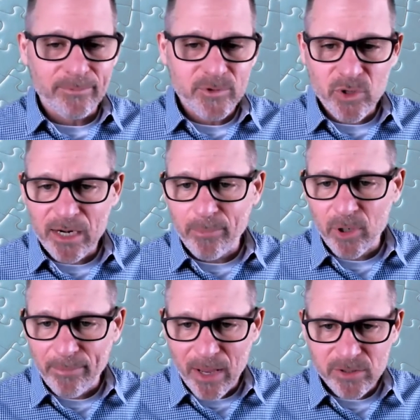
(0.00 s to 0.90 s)
try to
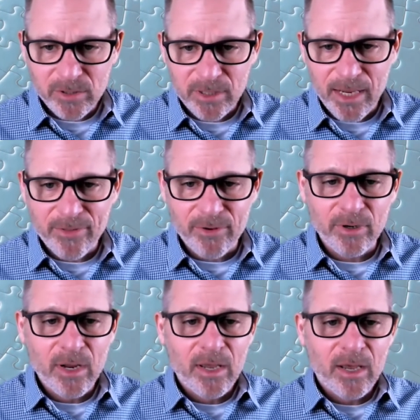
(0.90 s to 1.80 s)
put a puzzle
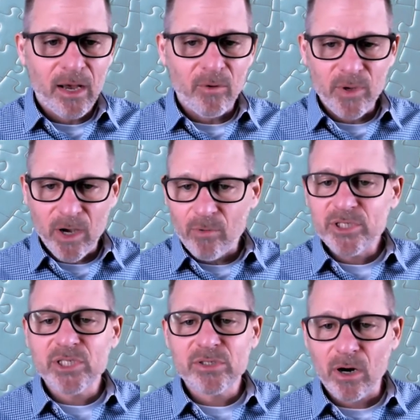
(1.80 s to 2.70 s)
together, we
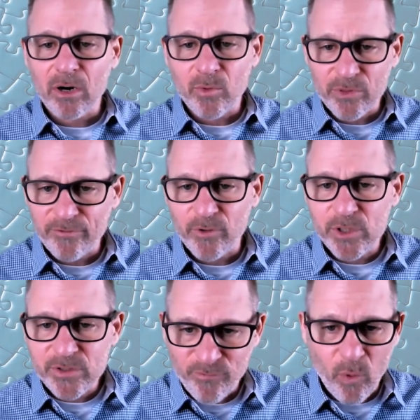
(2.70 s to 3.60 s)
always start with the
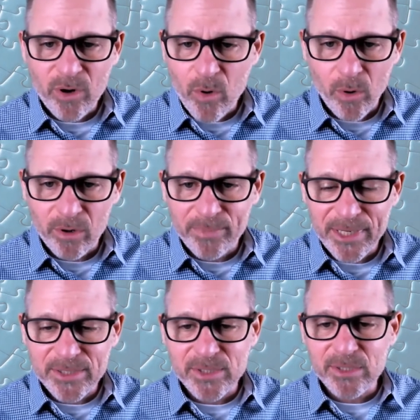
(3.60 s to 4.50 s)
first 4 corner
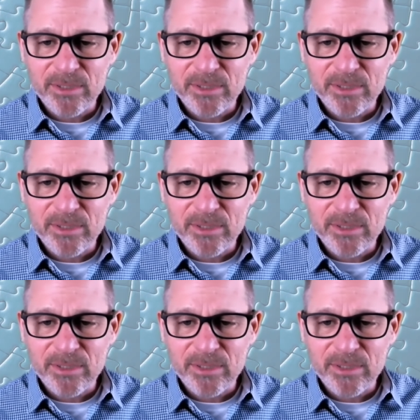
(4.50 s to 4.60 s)
pieces,